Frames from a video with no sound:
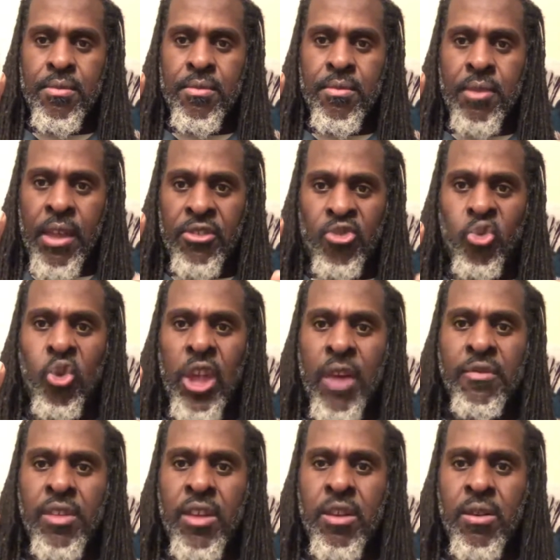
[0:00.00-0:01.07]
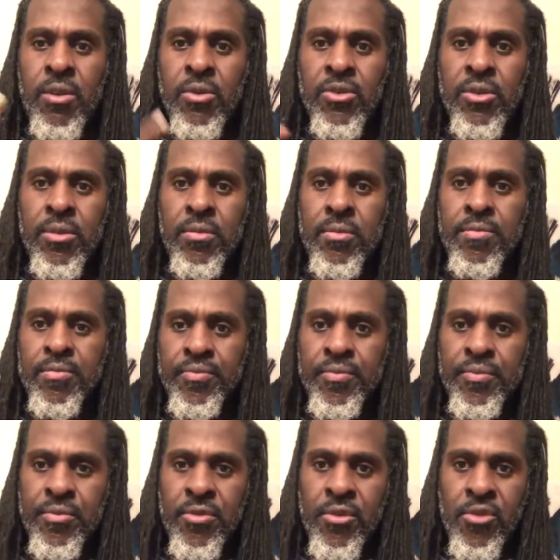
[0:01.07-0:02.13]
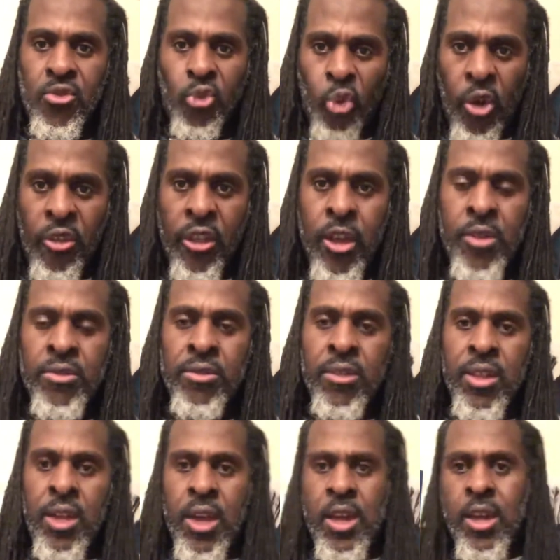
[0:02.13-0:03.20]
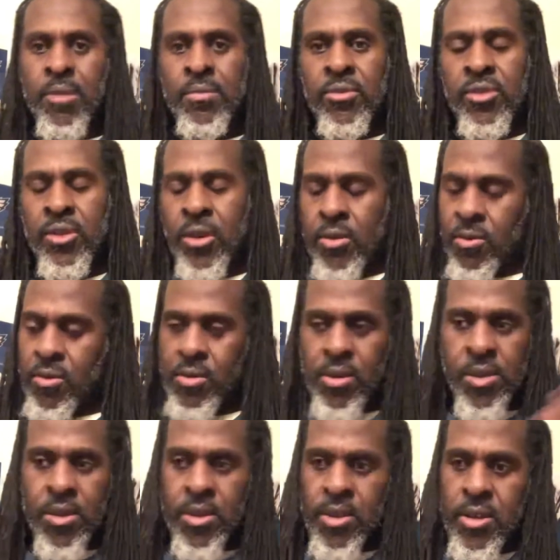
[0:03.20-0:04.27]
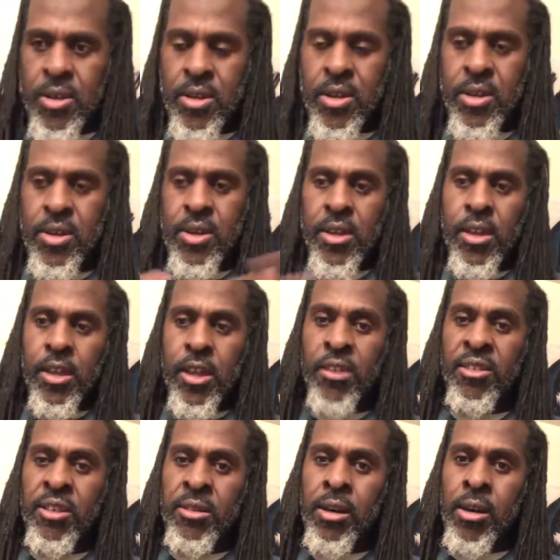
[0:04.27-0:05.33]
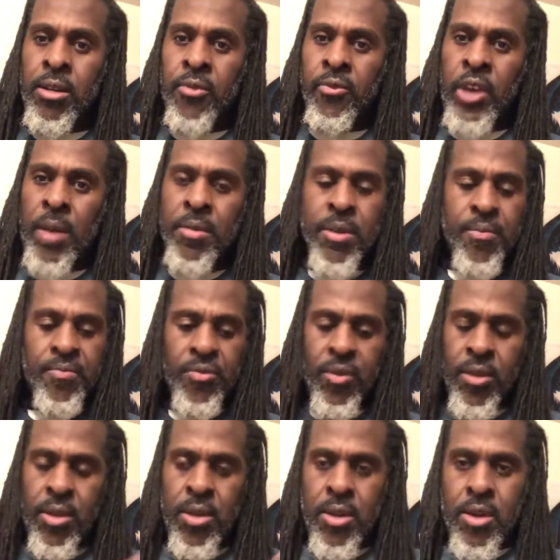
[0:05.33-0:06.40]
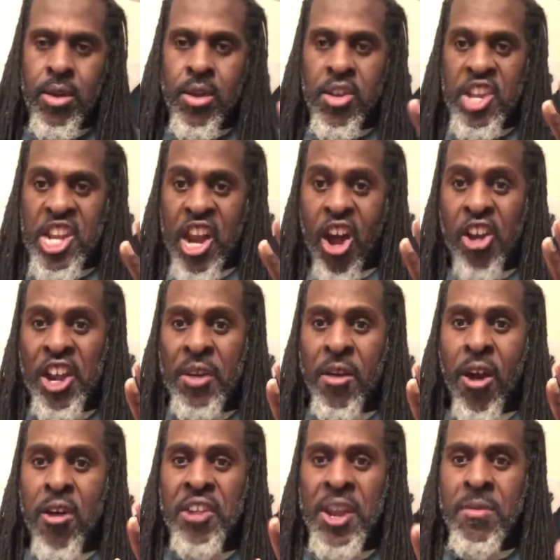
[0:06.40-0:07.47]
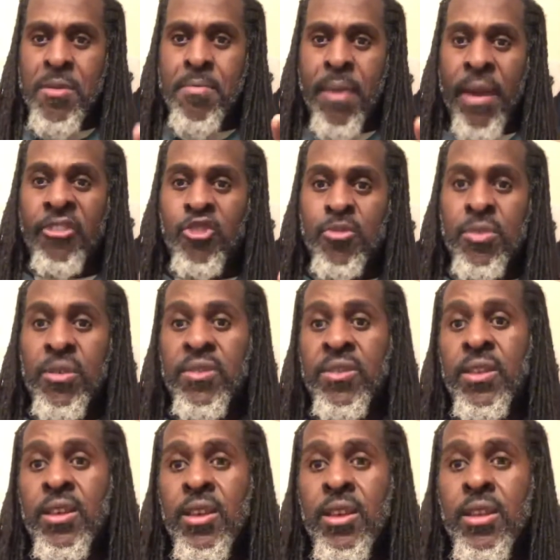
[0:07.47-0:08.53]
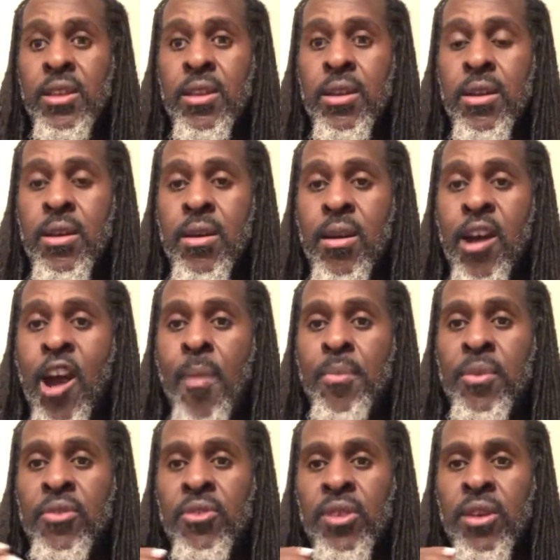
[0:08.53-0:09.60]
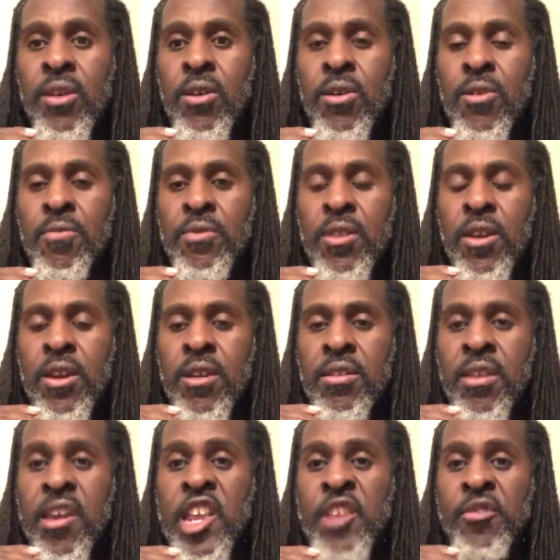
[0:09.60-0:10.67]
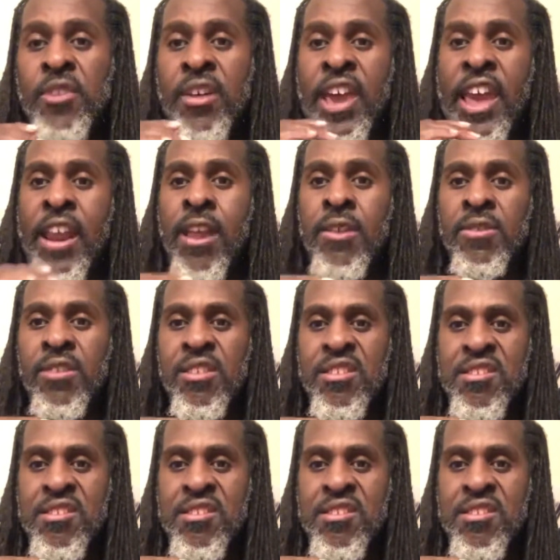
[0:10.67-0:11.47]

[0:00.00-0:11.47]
That's 12 years. 12 years in the game. So, is he a Hall of Famer? All that, all that remains to be seen up until the NFL. And as